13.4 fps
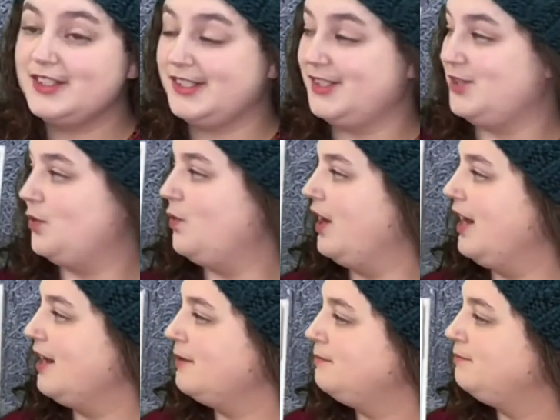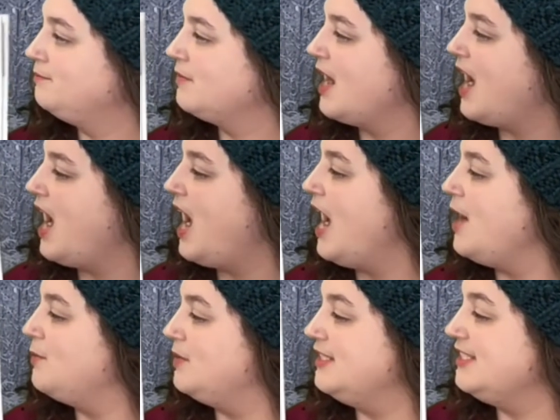the store.
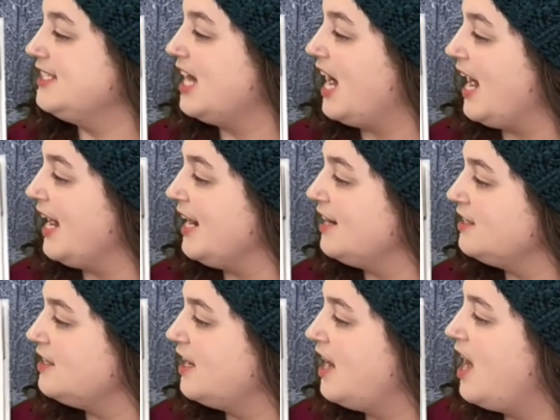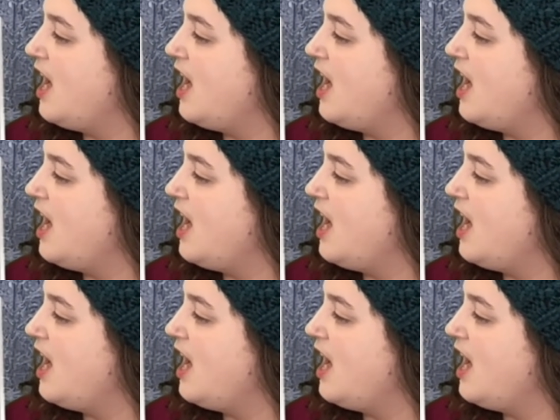I was tired,